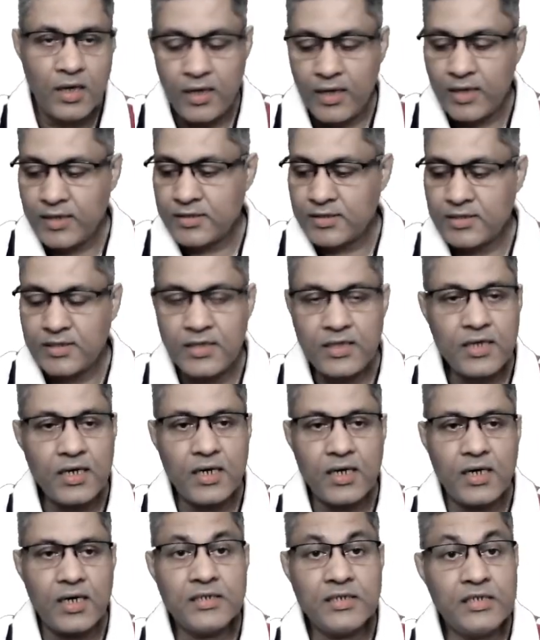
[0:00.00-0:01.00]
Let's see
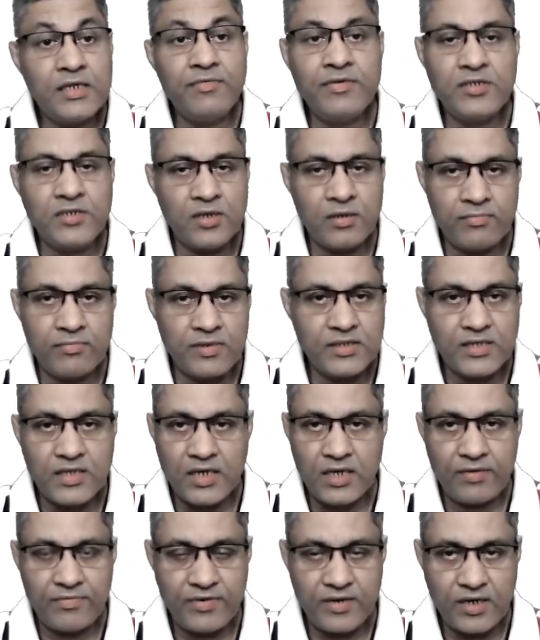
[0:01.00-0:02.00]
division with
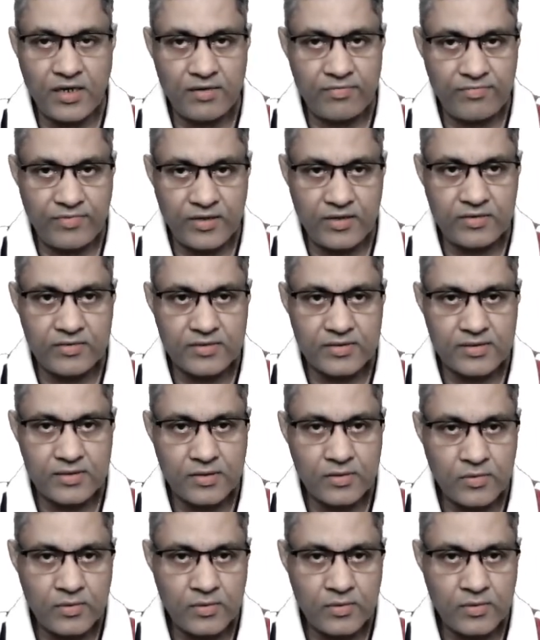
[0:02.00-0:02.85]
significant figures.